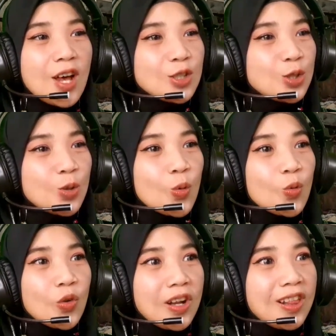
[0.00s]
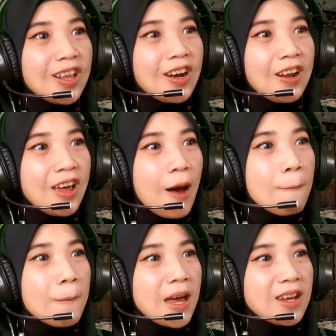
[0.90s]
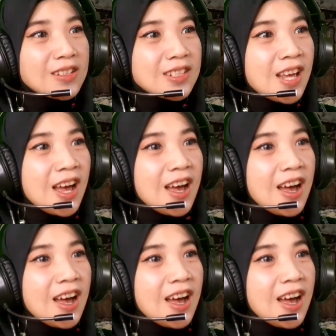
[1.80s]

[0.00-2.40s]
So really amazing.